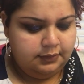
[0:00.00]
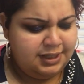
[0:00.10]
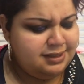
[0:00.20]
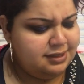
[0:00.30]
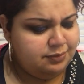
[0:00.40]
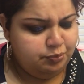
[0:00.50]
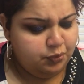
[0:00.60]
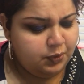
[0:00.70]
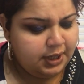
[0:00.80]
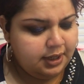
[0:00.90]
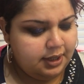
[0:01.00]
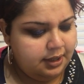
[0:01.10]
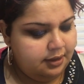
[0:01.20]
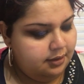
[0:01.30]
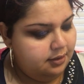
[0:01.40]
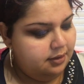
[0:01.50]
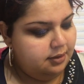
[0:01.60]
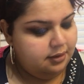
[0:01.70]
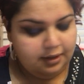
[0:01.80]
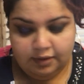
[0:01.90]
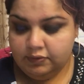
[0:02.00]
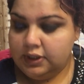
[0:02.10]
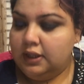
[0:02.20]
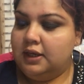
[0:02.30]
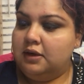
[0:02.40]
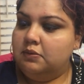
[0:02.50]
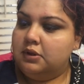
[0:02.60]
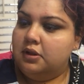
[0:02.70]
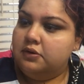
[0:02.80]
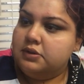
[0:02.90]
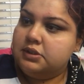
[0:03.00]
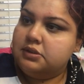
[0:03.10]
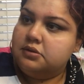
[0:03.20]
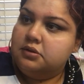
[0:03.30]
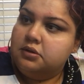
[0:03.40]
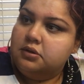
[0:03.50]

This is pretty. I really like it. What color is this?